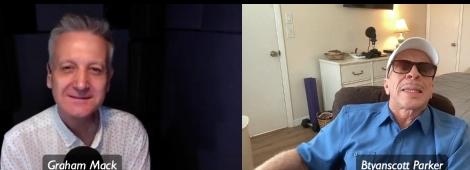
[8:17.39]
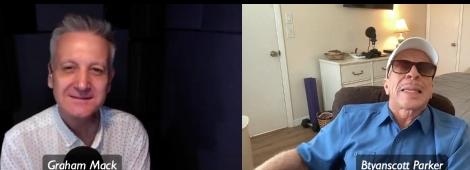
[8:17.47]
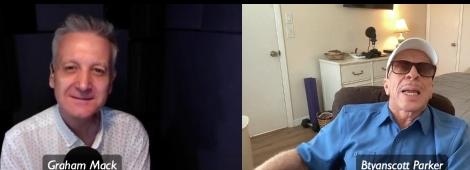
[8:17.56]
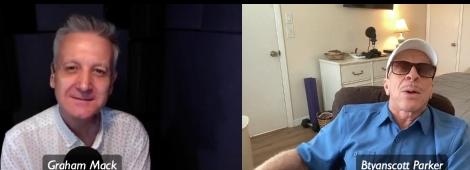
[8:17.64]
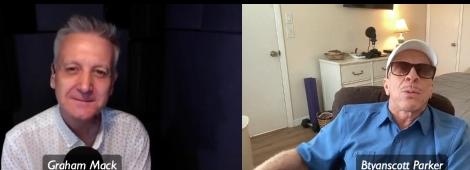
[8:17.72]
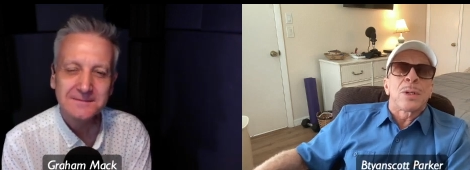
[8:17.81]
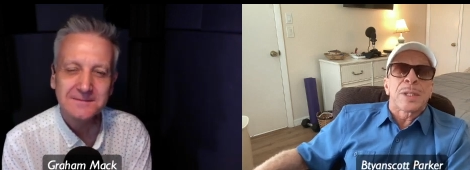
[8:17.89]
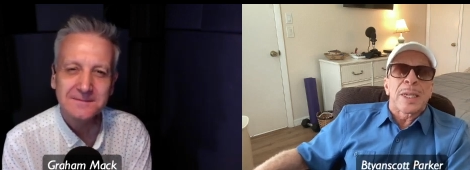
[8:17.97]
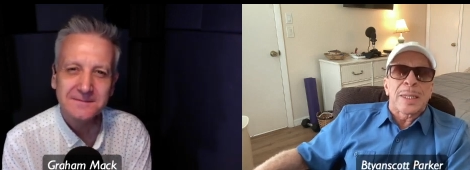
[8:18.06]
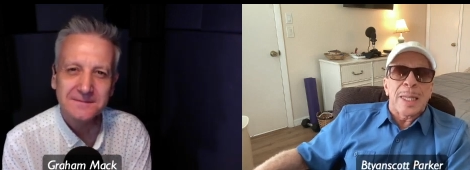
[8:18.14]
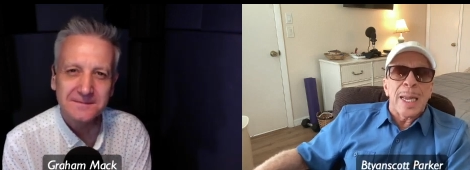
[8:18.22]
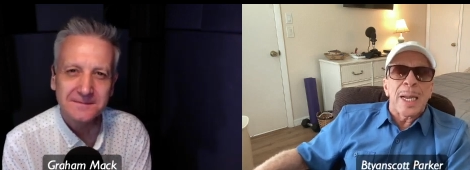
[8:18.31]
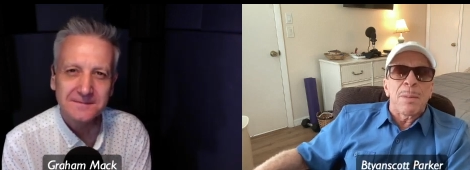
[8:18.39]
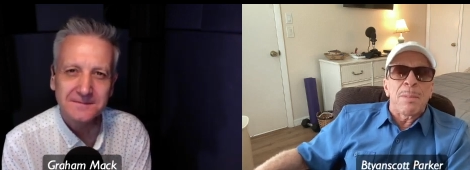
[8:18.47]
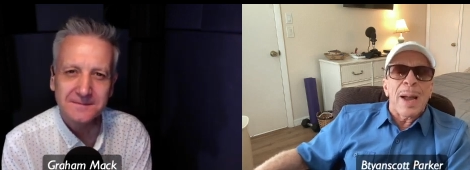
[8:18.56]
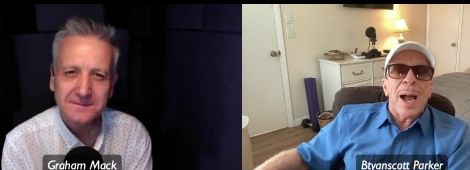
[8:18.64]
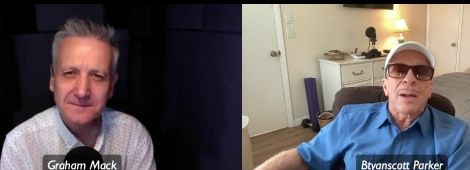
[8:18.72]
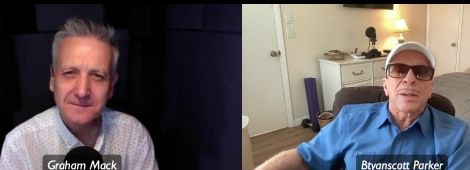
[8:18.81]
Speaker 1: There was a thing
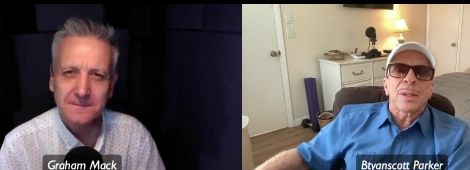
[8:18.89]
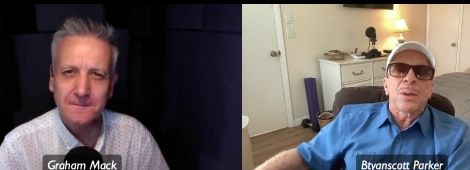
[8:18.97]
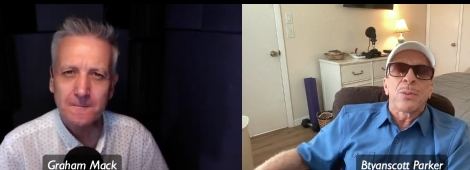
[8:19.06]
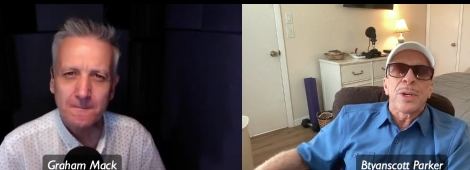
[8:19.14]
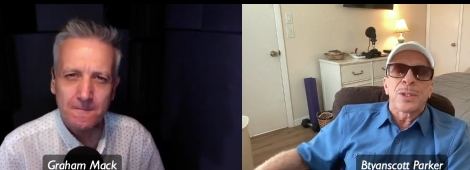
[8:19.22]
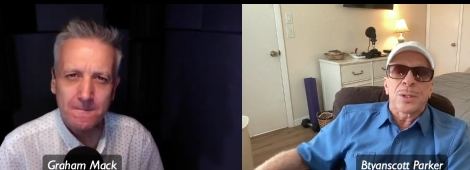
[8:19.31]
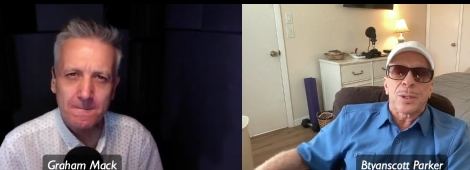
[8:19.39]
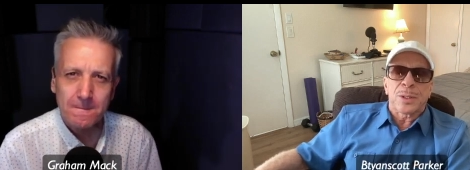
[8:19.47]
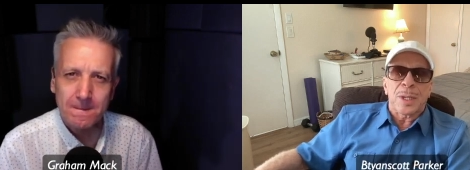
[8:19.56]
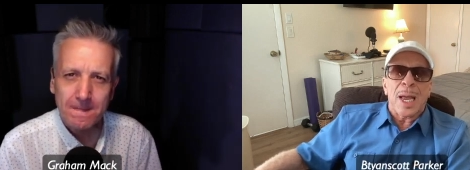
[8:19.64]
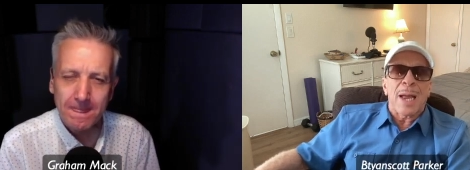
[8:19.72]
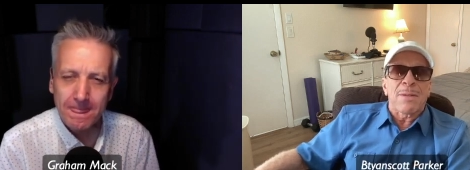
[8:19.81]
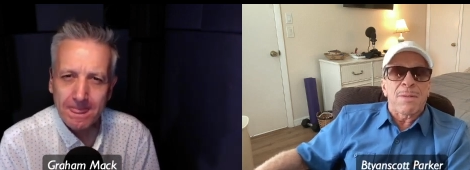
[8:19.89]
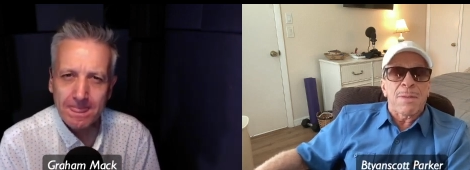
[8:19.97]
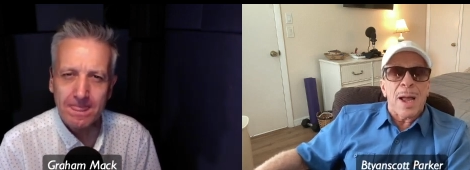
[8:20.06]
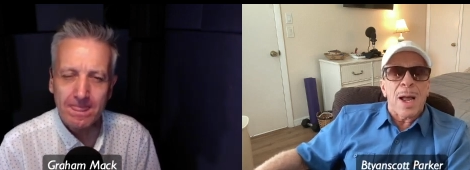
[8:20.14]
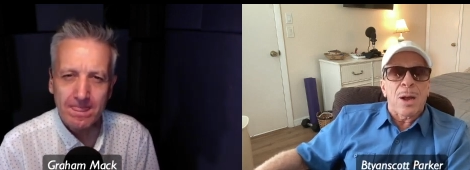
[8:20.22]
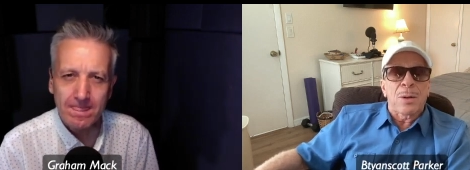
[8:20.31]
about the research I
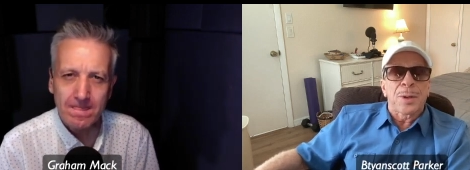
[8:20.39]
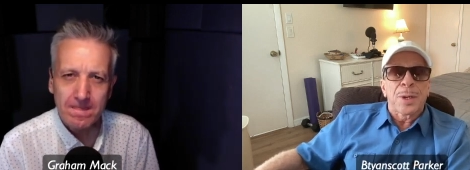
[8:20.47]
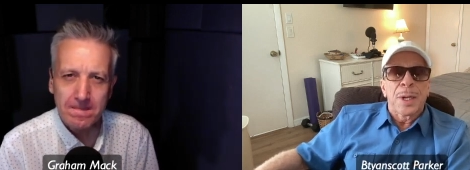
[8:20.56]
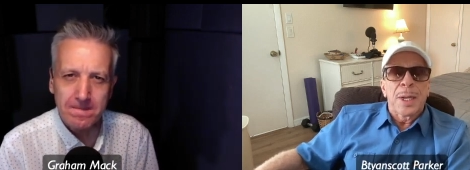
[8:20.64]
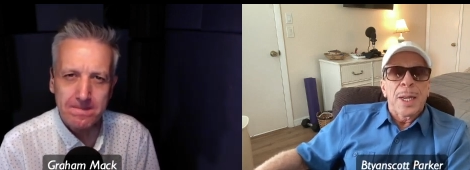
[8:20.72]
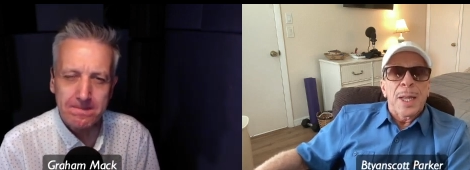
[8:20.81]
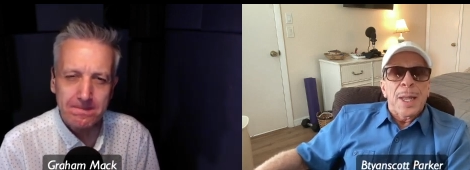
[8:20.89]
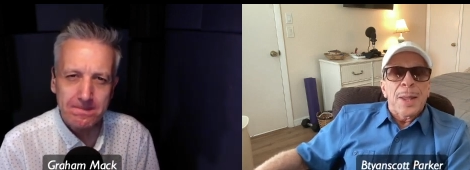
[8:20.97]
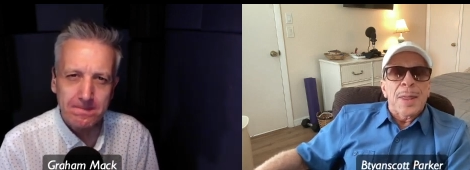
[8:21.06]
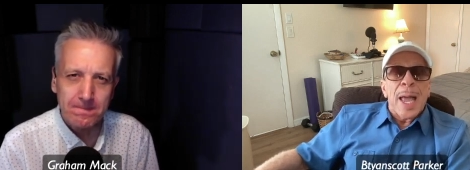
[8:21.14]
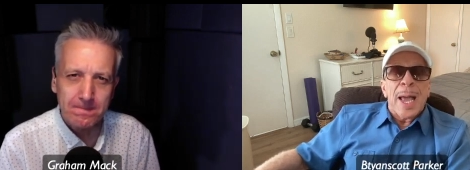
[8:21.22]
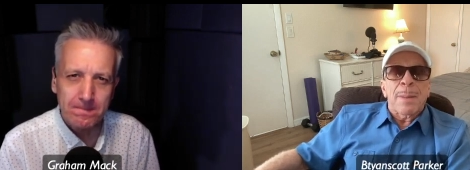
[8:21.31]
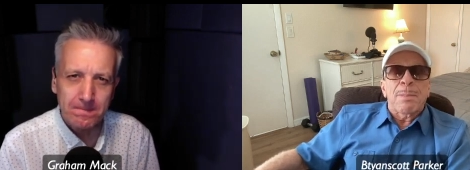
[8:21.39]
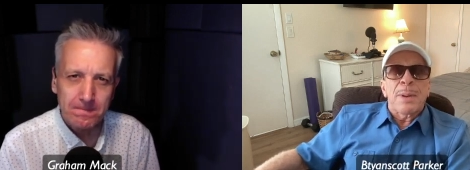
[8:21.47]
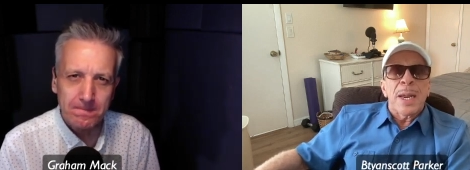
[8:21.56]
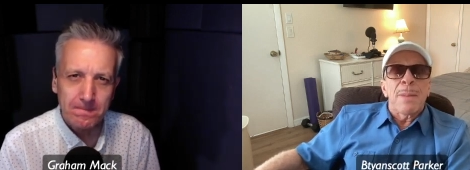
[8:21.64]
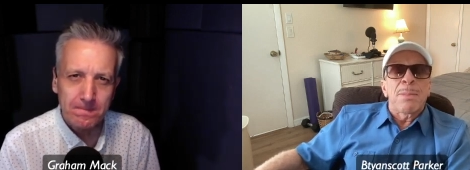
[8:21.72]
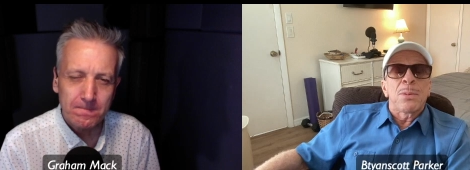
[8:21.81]
found that
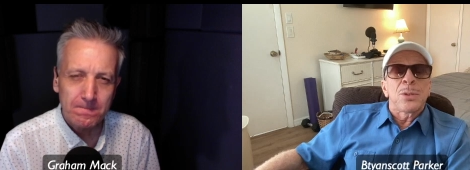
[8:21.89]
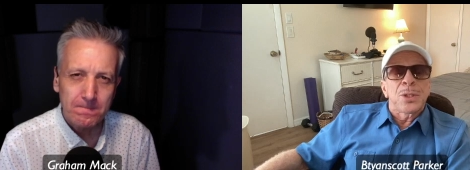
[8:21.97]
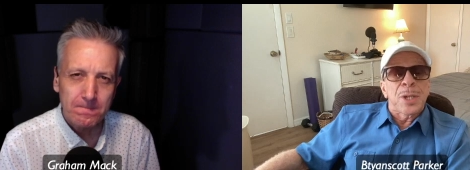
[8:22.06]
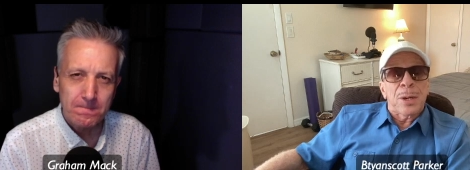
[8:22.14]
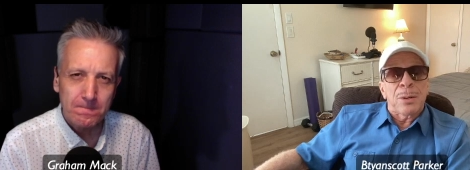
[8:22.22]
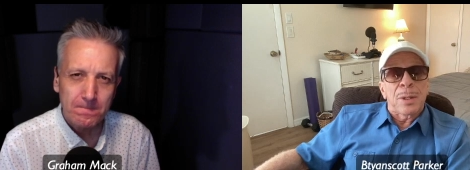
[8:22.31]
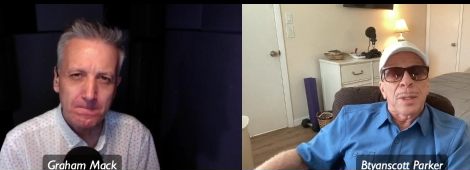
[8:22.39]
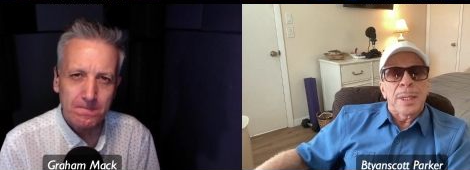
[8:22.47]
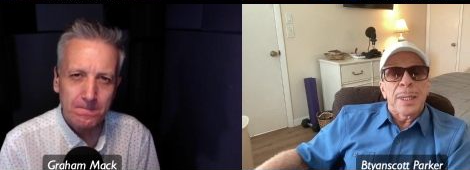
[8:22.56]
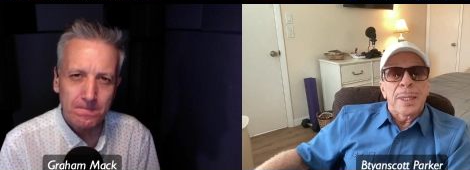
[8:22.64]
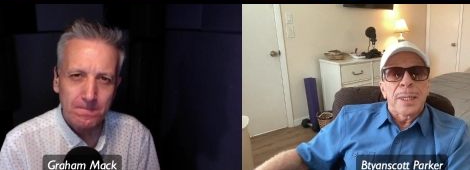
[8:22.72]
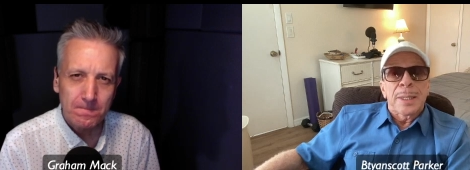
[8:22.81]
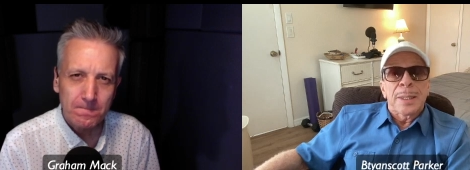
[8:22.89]
people generally